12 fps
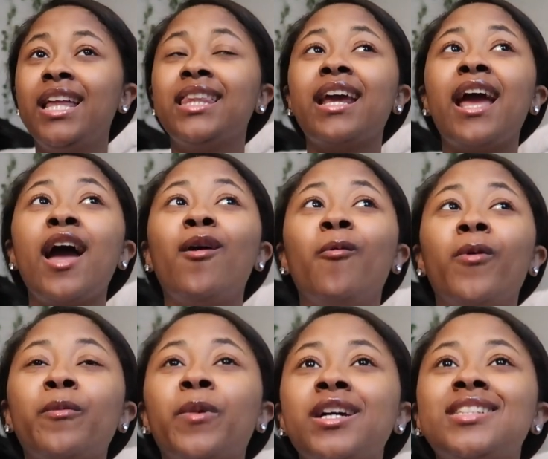They had
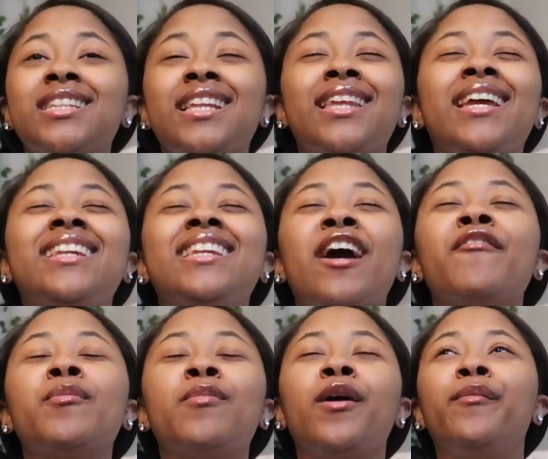one purse that they
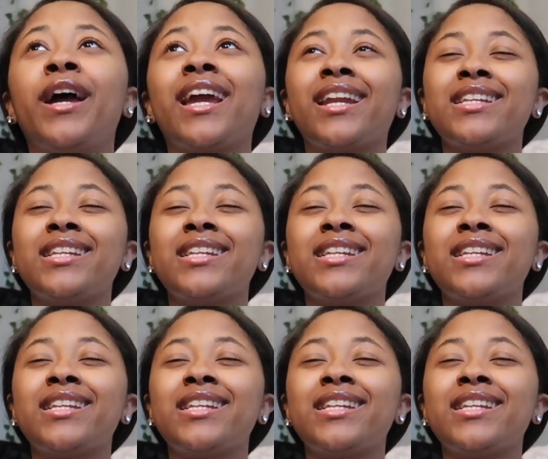never brought back,